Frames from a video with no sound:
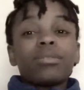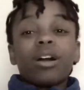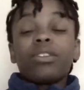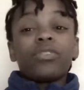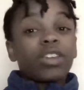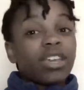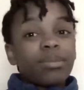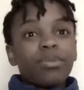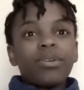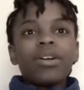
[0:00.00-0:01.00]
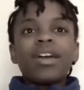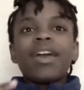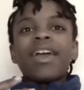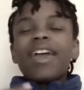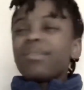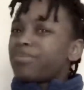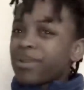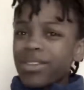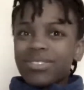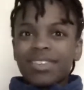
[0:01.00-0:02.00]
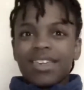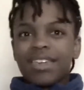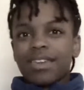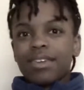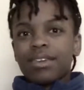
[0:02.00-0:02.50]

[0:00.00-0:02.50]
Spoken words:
unforgettable and breathtaking.